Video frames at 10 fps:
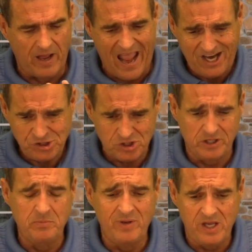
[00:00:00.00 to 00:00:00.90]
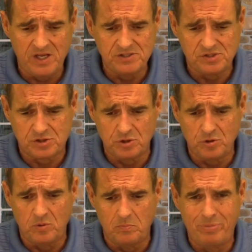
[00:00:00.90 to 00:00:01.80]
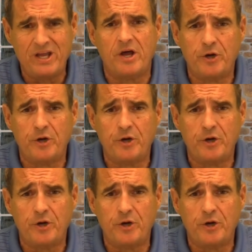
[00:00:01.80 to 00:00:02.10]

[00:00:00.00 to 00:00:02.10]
actually means to be